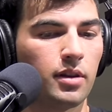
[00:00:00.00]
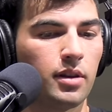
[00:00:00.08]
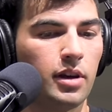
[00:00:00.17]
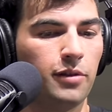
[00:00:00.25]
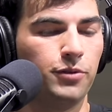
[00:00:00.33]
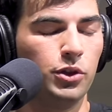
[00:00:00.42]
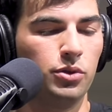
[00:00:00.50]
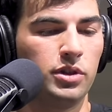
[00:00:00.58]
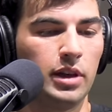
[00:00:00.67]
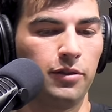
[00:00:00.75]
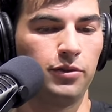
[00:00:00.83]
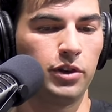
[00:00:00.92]
if you
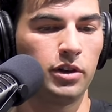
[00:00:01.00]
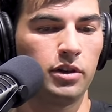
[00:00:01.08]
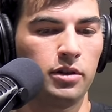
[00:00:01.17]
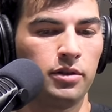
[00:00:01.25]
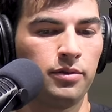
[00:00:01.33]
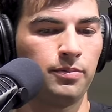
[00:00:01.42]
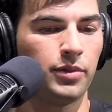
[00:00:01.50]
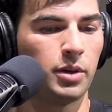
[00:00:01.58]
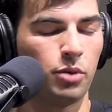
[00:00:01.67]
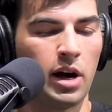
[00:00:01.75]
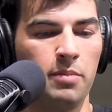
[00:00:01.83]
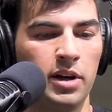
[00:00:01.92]
if you're the
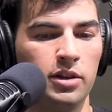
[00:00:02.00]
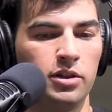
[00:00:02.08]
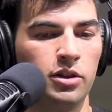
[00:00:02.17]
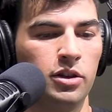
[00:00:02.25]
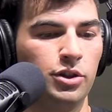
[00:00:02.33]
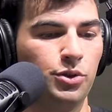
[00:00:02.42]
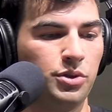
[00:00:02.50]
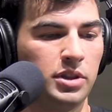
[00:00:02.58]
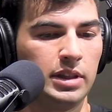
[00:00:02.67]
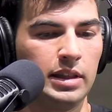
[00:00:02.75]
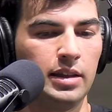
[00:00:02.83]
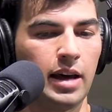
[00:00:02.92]
prime minister and you
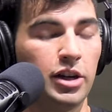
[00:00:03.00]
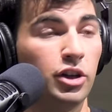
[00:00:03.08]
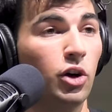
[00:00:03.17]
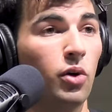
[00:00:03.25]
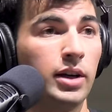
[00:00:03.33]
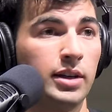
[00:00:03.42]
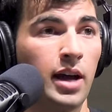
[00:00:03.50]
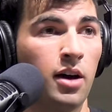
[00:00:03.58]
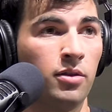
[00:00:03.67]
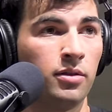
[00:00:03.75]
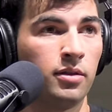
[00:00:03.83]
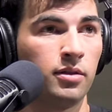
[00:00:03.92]
see that you're going
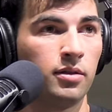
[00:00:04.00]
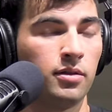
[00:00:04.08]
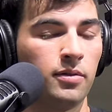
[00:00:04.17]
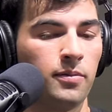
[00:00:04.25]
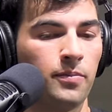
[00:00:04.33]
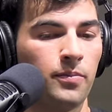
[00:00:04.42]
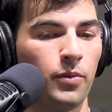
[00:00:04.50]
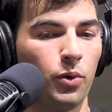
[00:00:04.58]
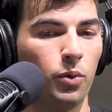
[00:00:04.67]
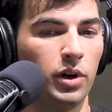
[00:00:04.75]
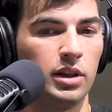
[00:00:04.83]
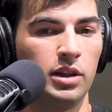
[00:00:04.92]
down,
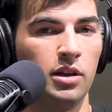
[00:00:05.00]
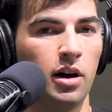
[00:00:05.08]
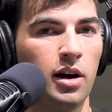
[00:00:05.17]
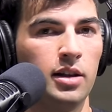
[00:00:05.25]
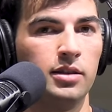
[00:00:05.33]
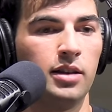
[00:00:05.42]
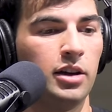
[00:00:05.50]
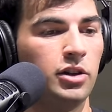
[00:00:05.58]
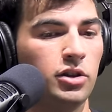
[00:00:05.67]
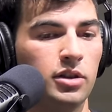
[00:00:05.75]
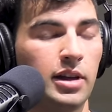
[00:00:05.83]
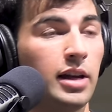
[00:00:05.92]
what are the odds that you
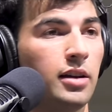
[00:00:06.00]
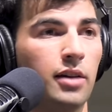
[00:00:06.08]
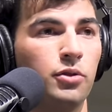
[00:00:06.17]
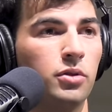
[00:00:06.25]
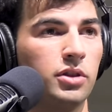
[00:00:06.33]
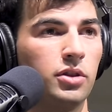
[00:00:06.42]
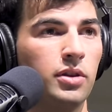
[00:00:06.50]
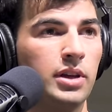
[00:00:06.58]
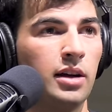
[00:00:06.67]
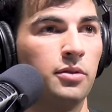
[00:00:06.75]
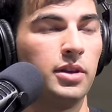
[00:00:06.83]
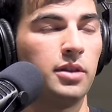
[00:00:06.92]
just hey everyone's going
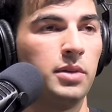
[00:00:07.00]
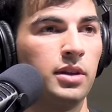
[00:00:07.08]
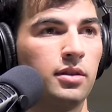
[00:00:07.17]
down with me?